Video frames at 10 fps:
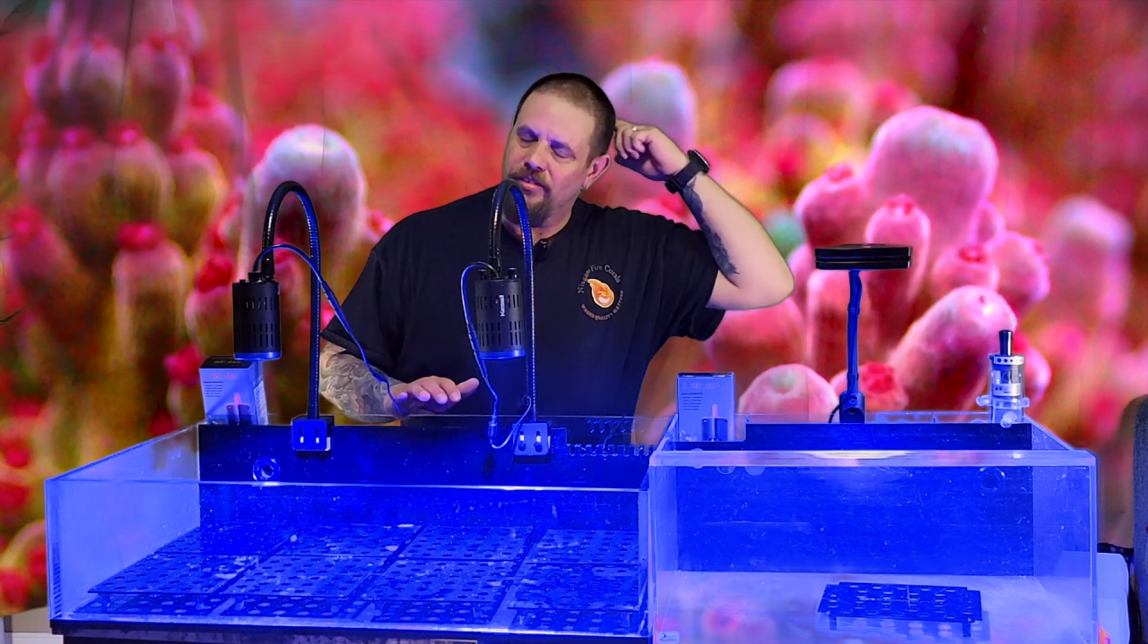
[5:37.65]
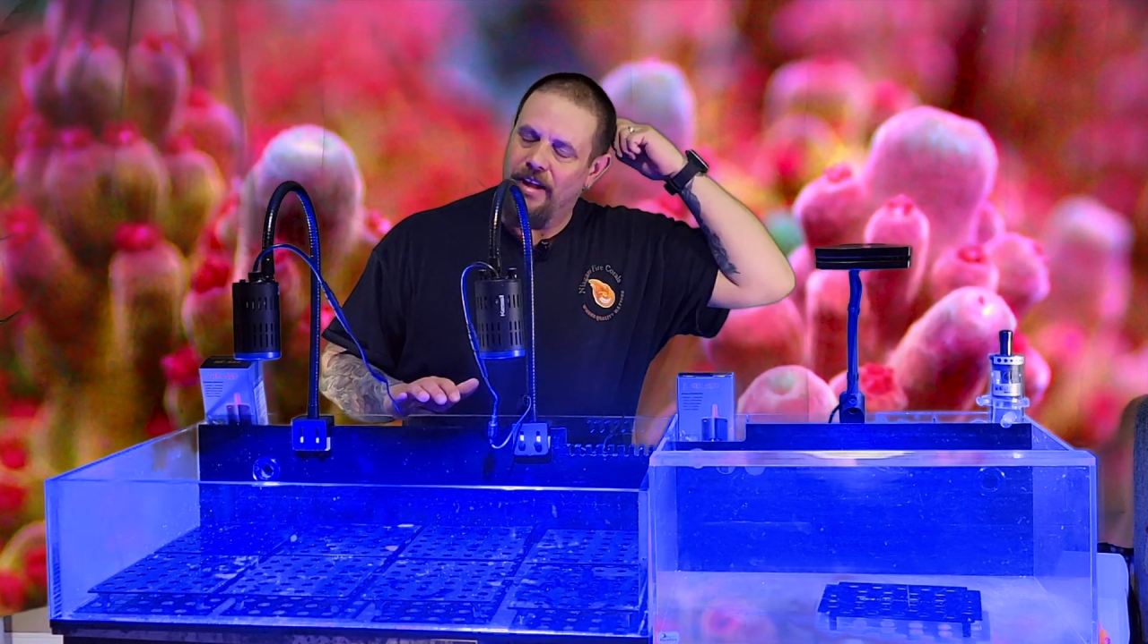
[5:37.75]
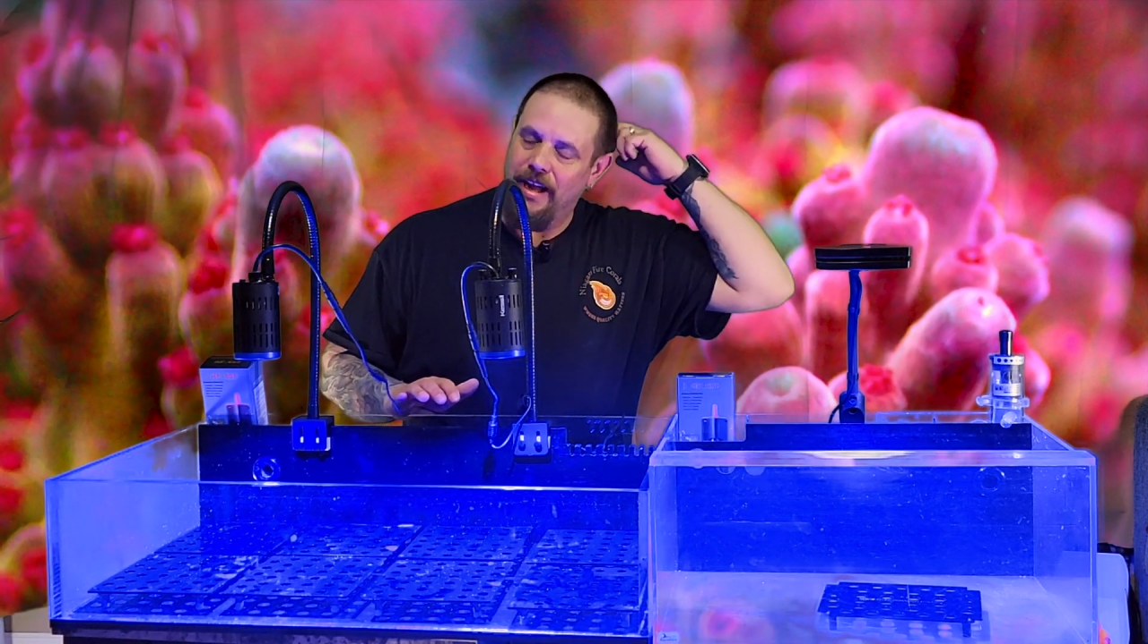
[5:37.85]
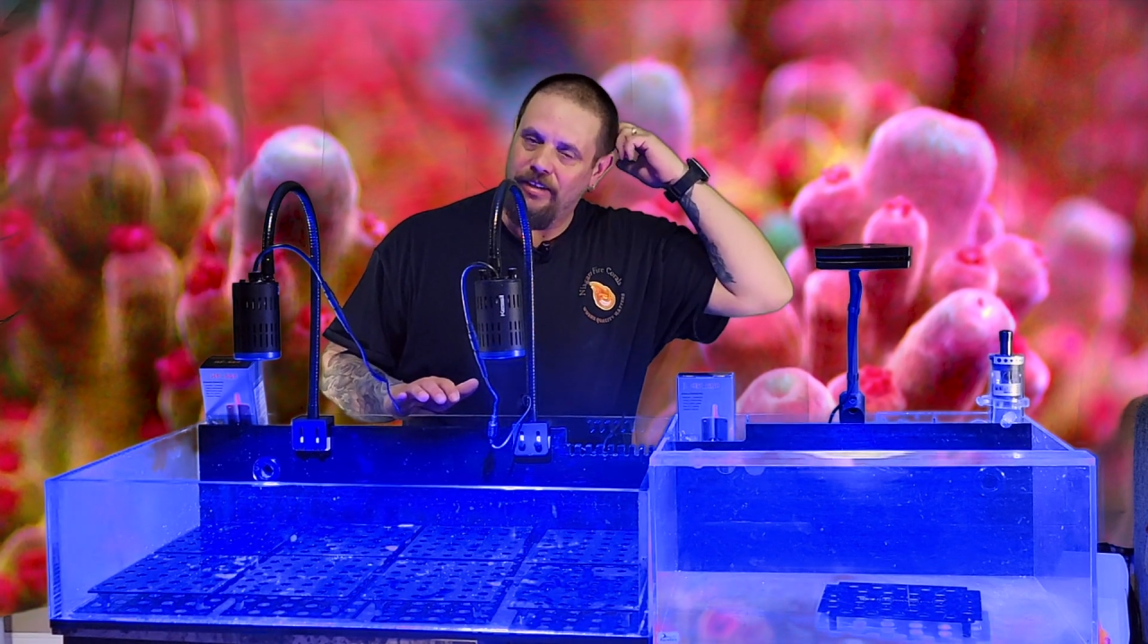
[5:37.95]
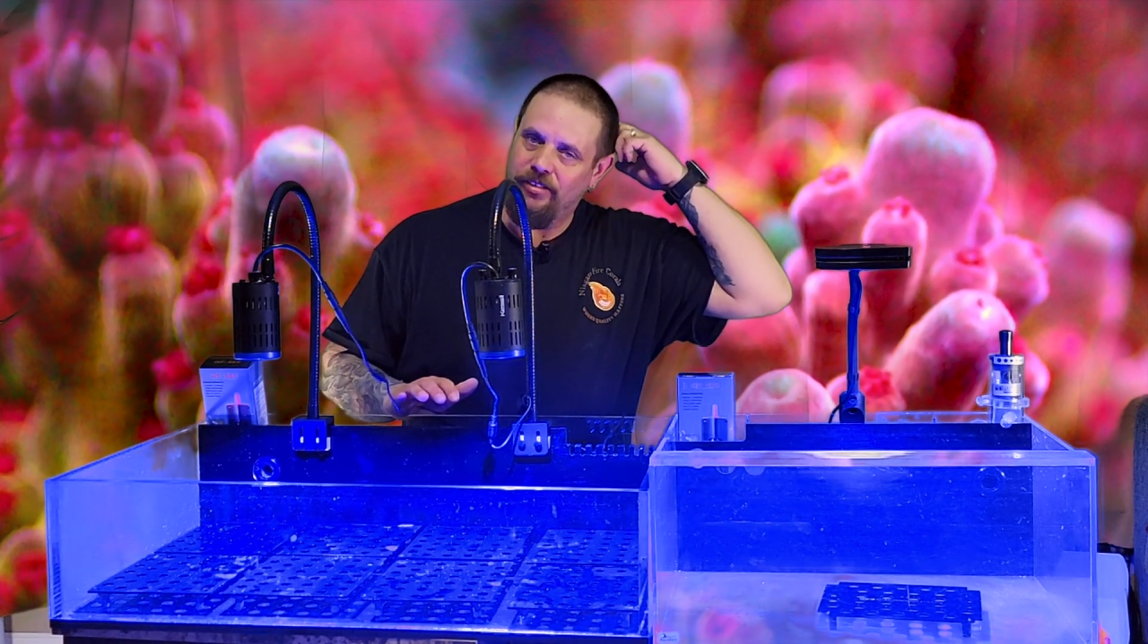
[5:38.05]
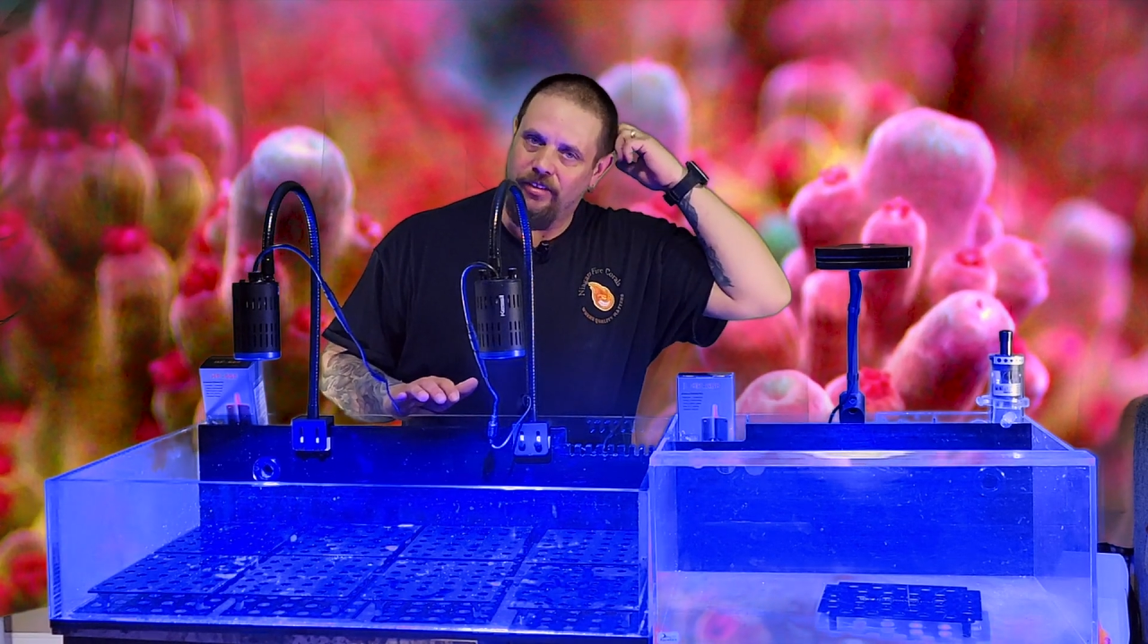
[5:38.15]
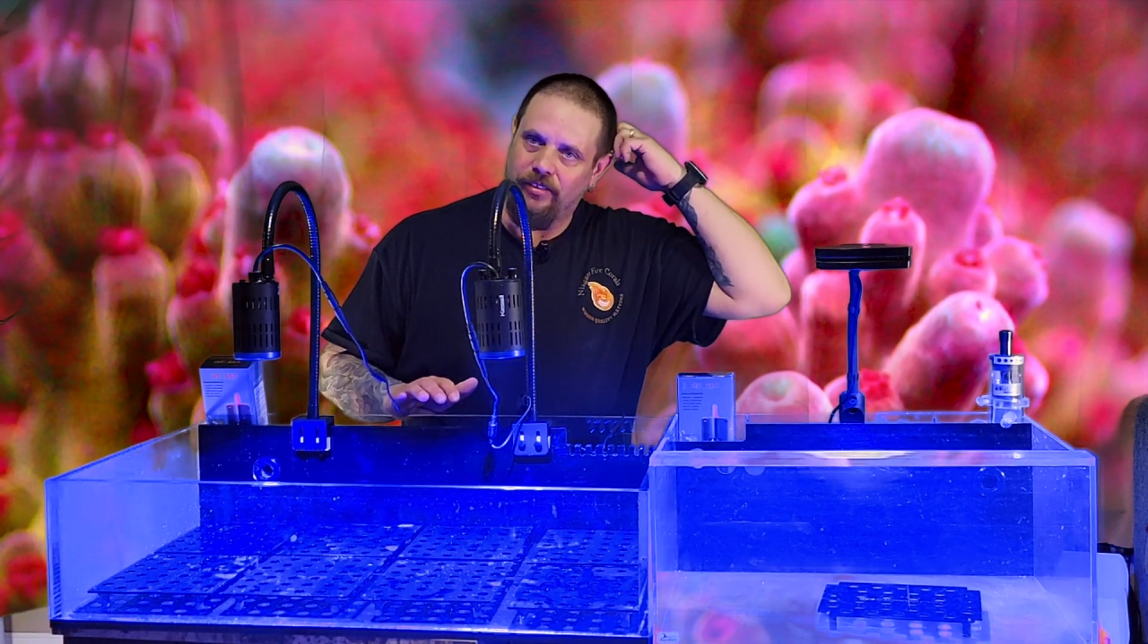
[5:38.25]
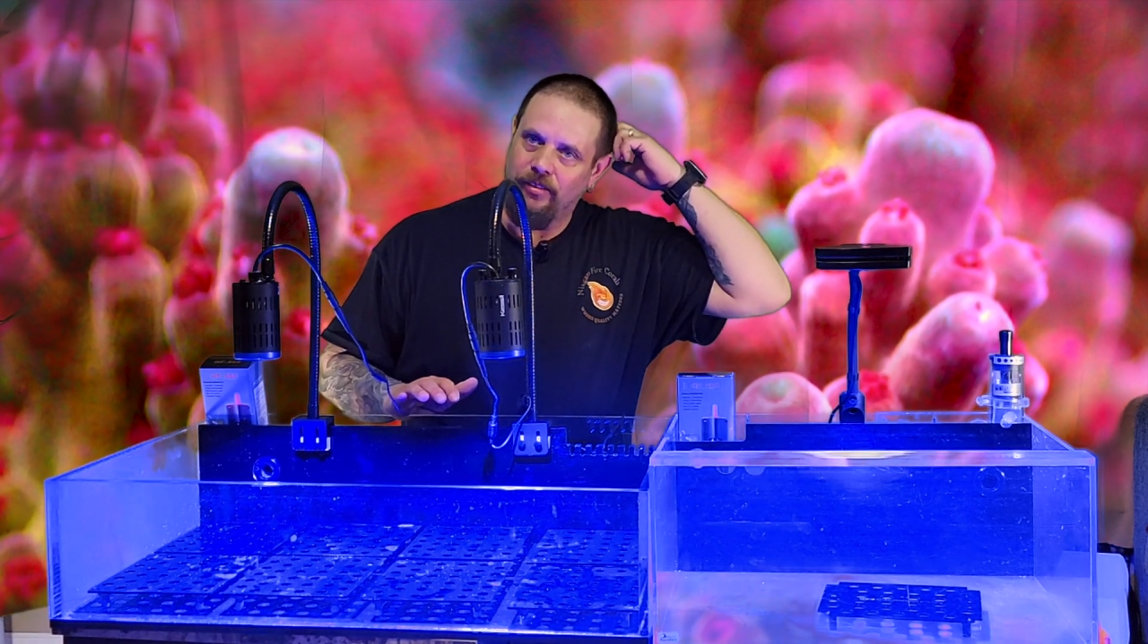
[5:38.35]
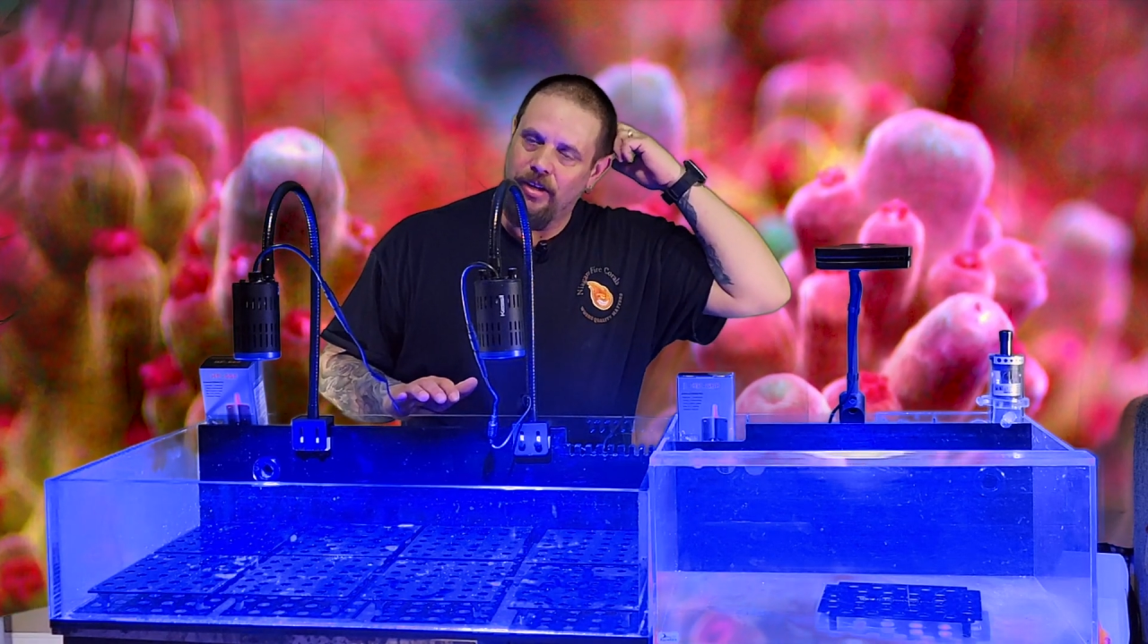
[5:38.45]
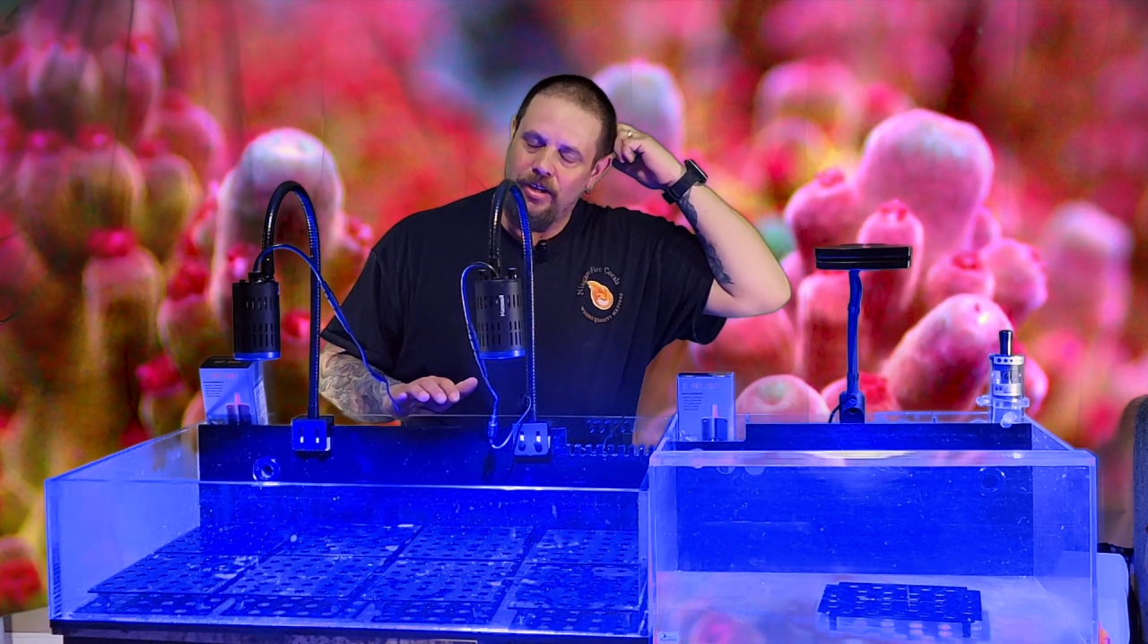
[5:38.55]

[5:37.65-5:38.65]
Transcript: tanks in